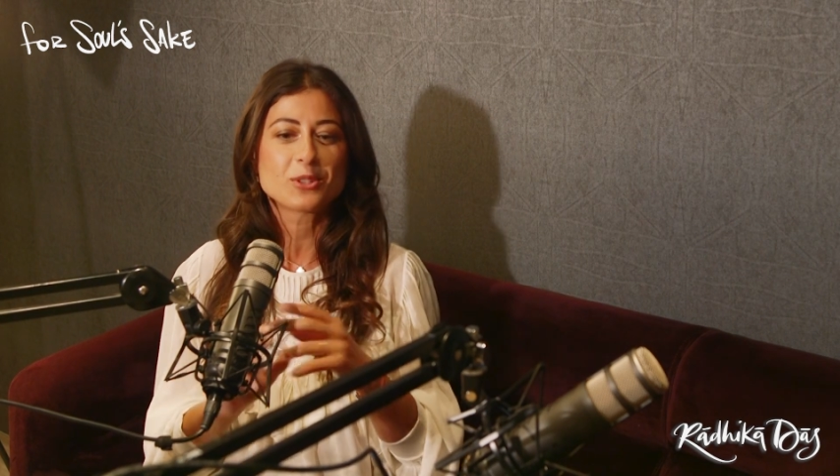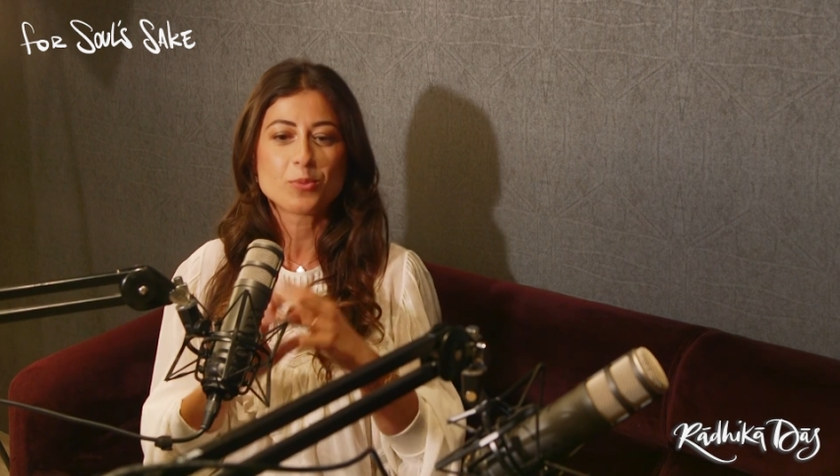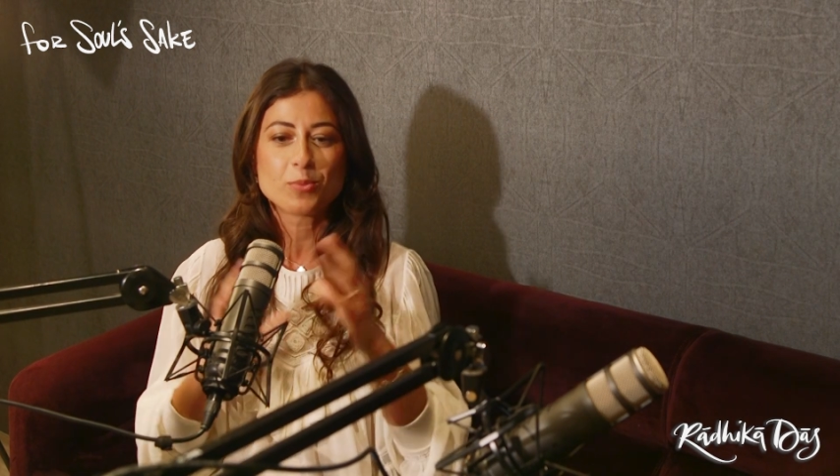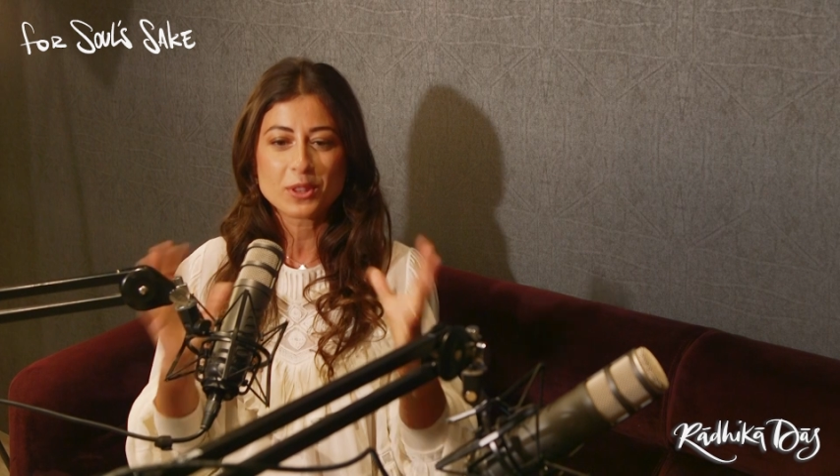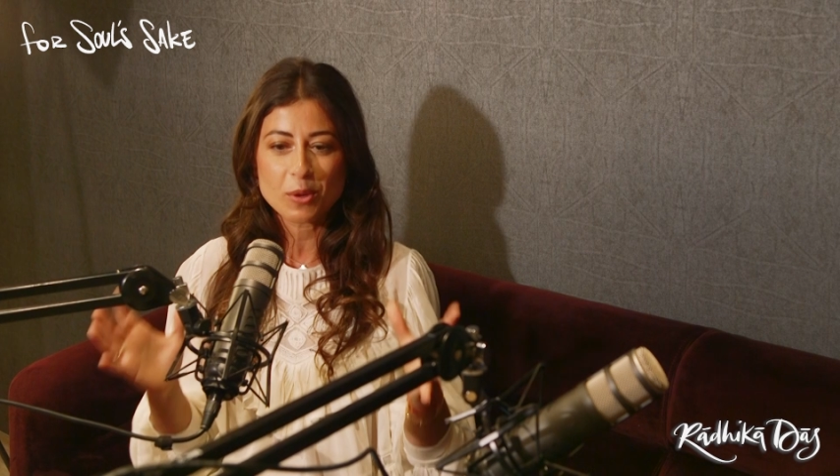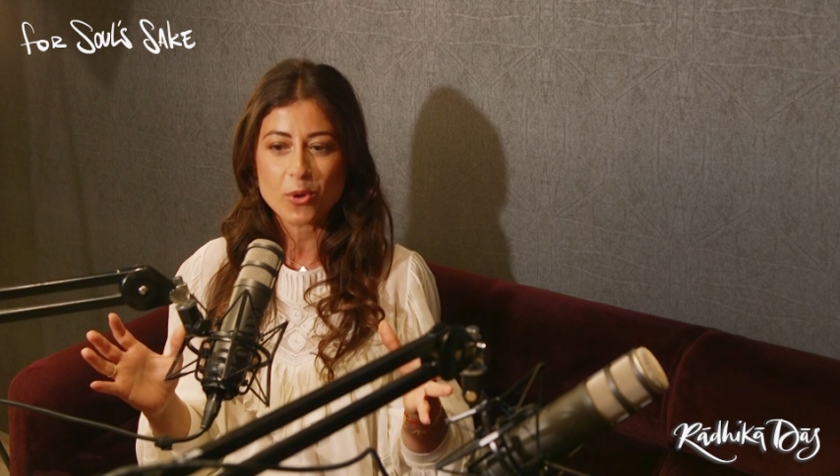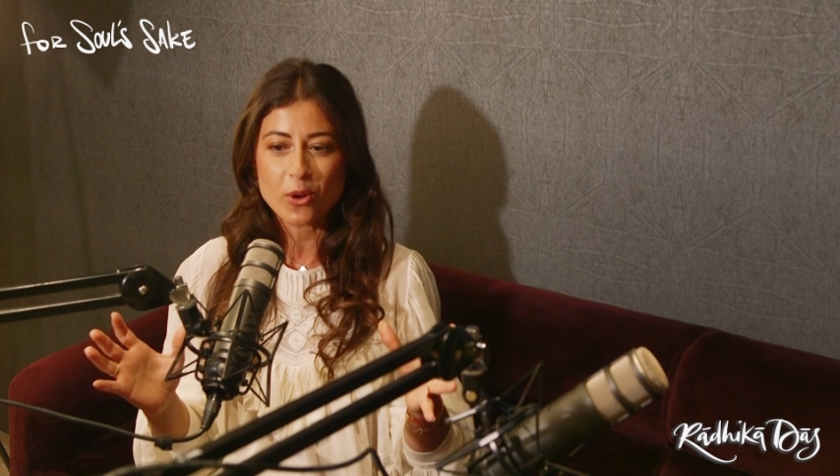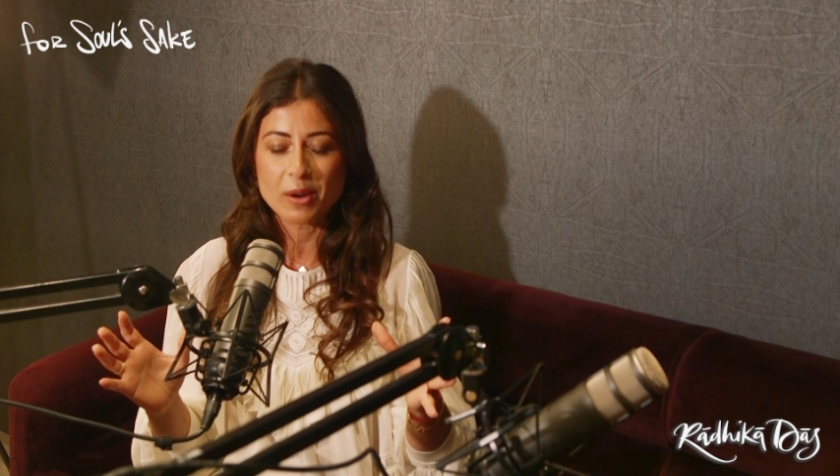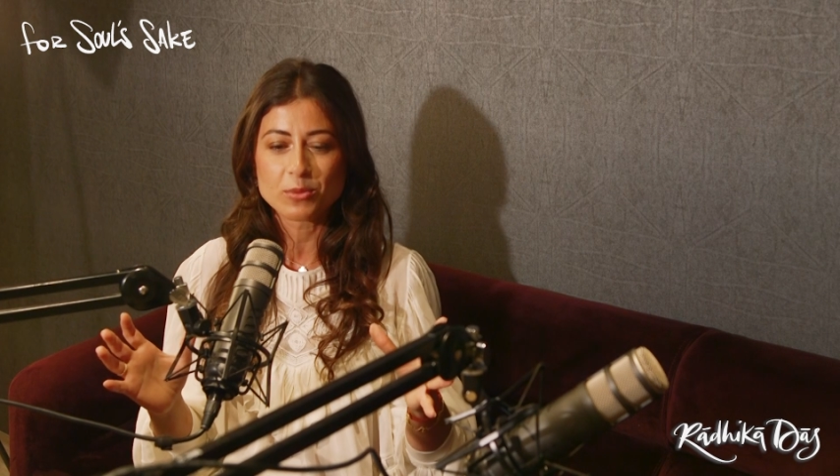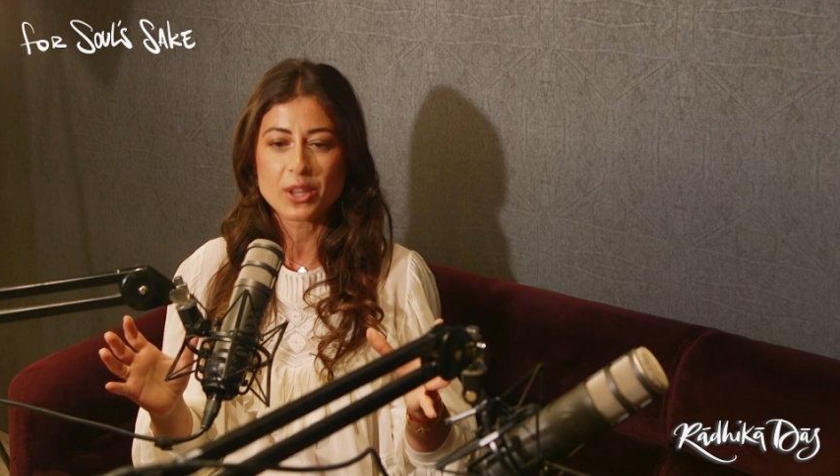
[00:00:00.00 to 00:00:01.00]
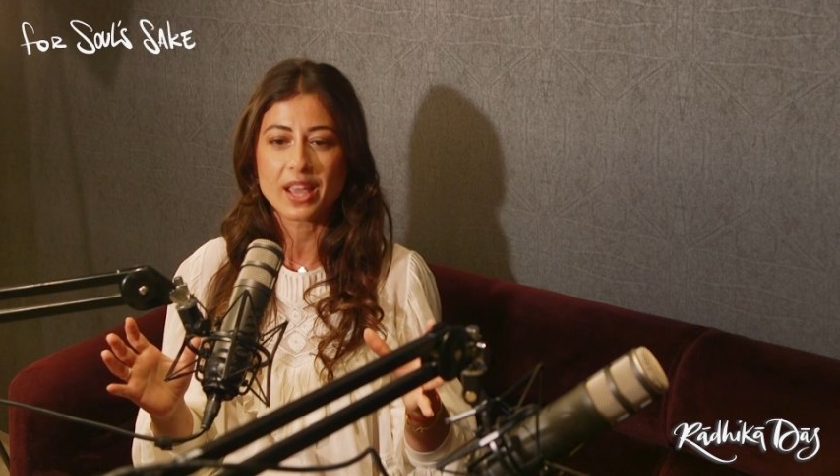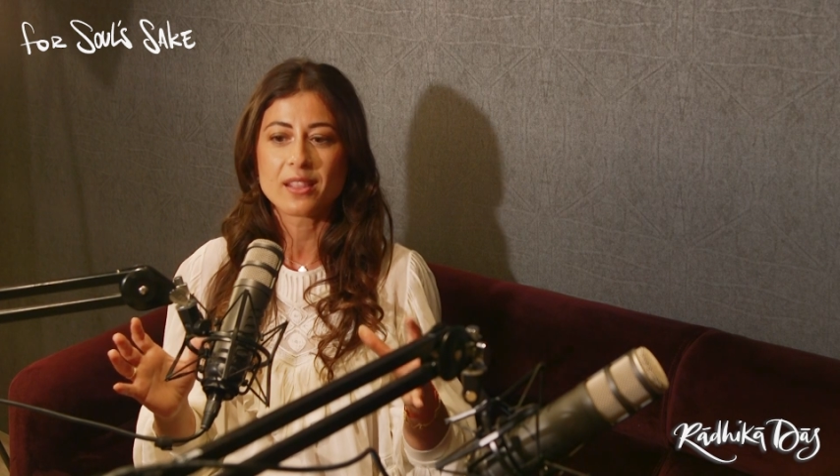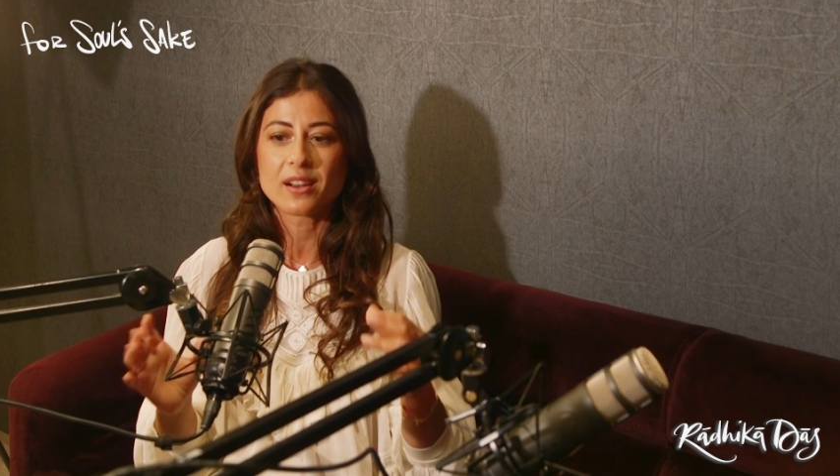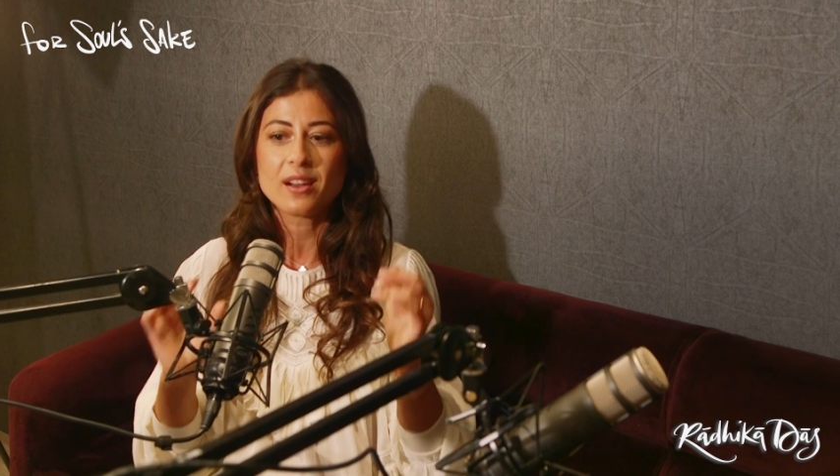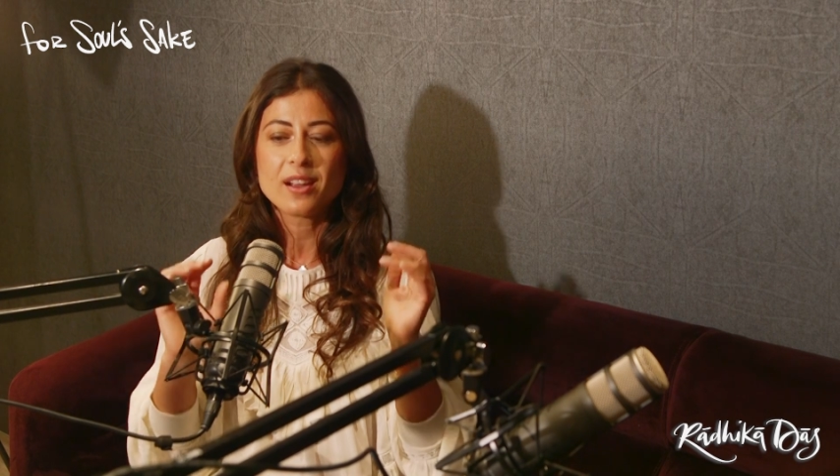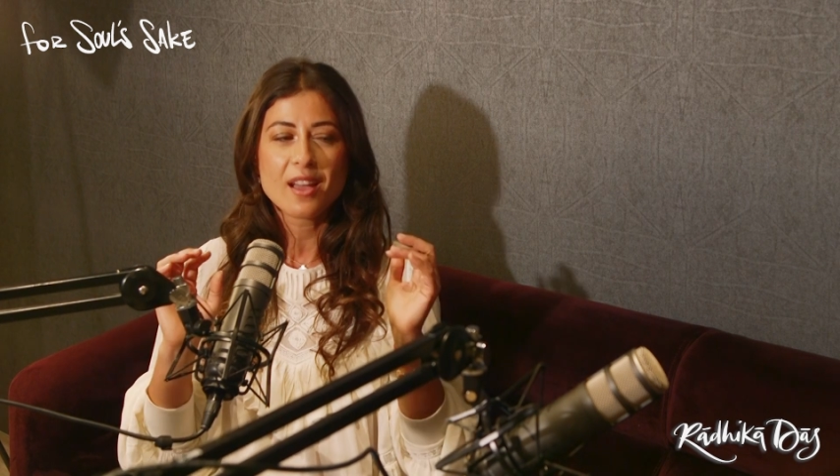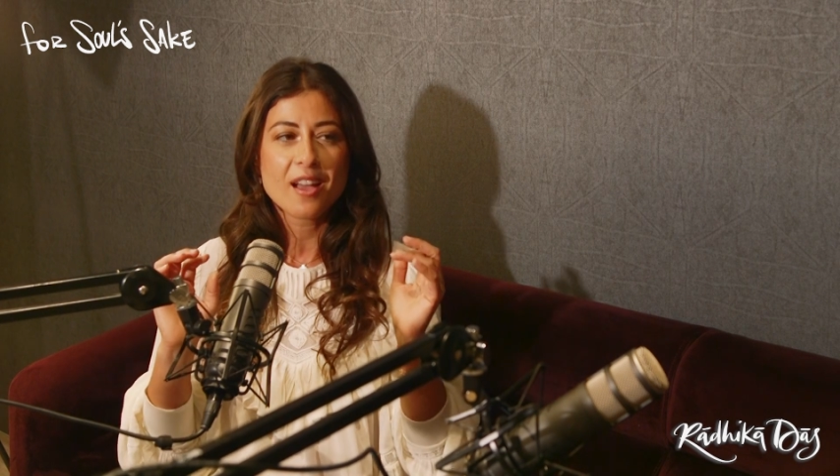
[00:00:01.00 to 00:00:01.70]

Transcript: to put the program together,